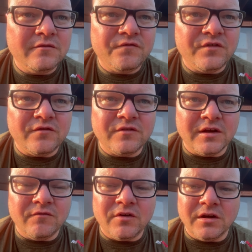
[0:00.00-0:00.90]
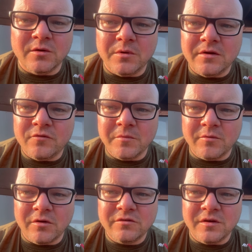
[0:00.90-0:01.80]
15 feet away from the
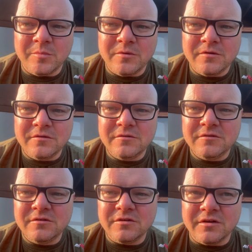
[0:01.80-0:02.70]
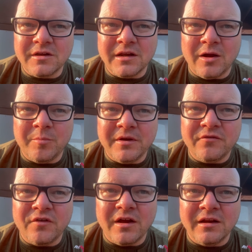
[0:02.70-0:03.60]
rod tip, so I think that'll be a
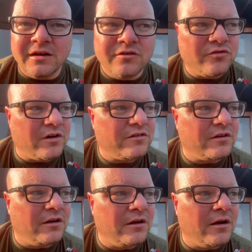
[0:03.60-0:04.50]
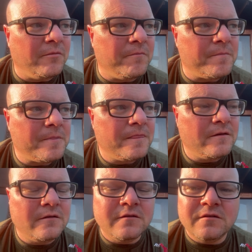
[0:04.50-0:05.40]
fairly interesting
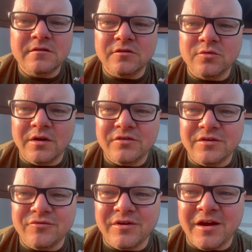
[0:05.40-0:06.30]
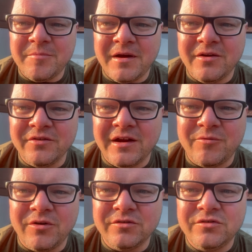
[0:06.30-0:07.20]
situation if we get a bite on that
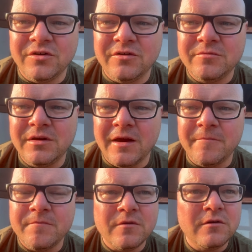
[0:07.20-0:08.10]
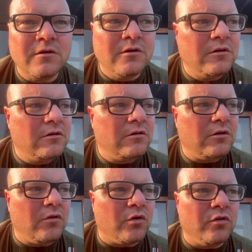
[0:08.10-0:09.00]
rod. So yeah,
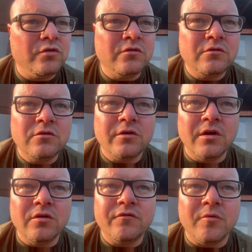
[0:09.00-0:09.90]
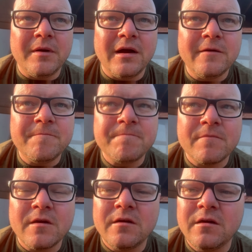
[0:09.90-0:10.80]
all good, looking good for a bite.
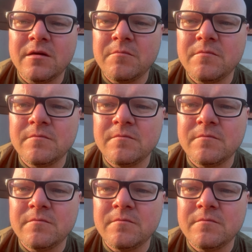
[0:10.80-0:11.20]
Gonna